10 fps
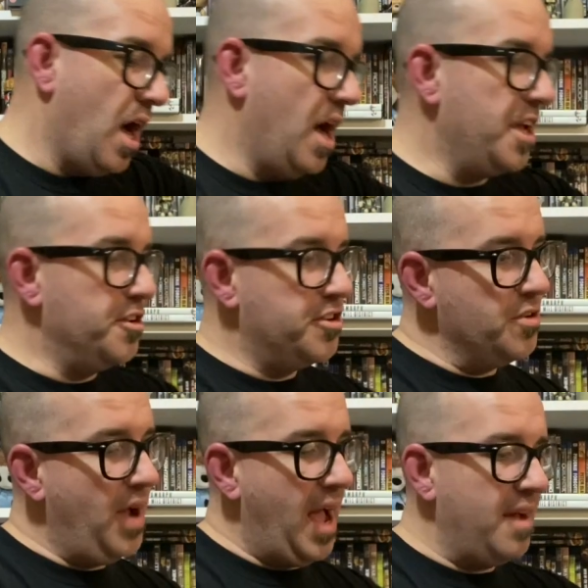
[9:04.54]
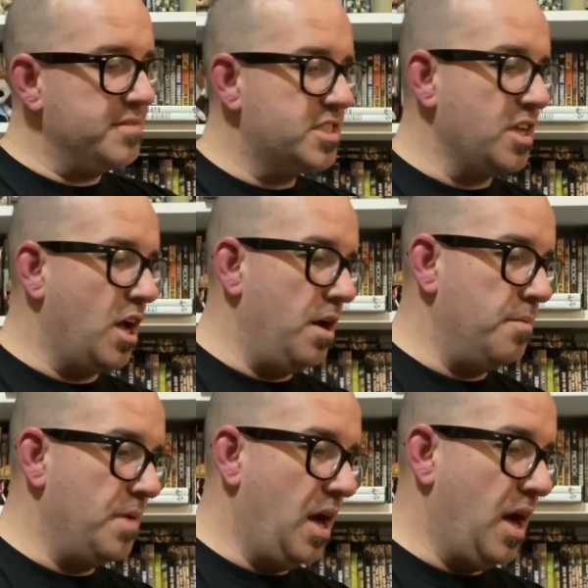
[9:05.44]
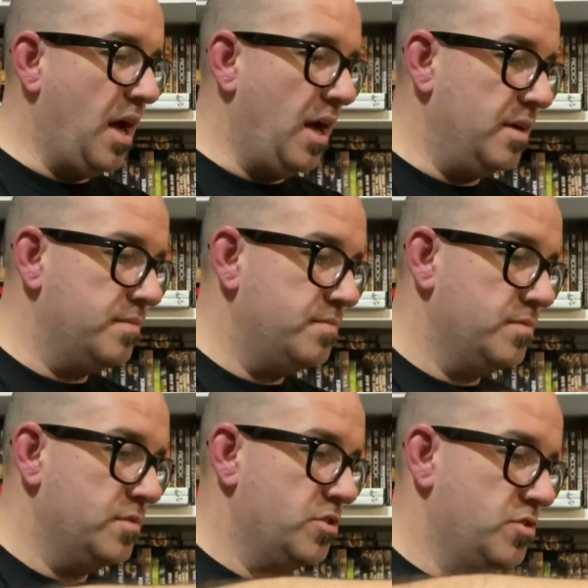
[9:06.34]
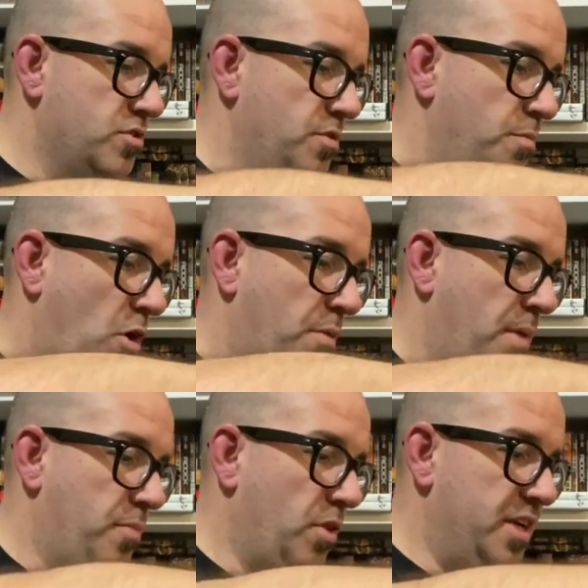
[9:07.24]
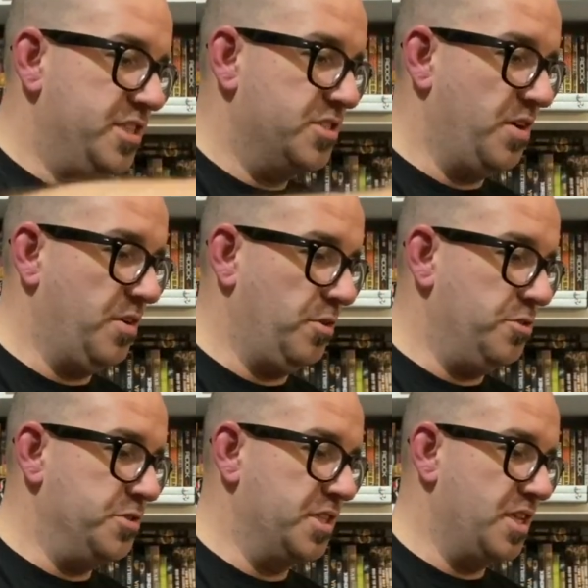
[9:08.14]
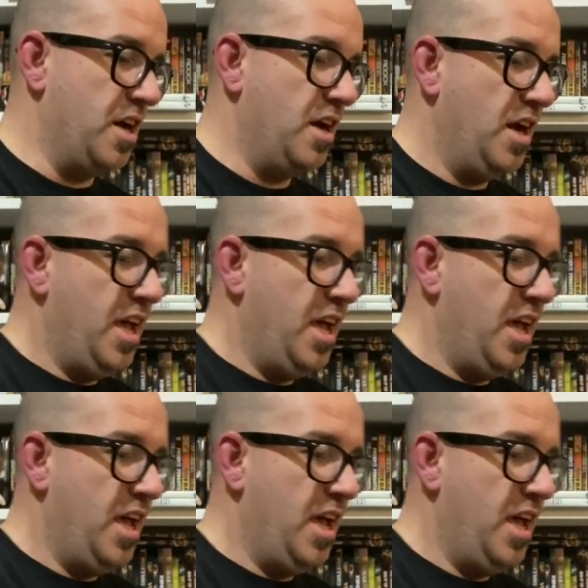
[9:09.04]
You do have some, mark my place so I don't lose it there.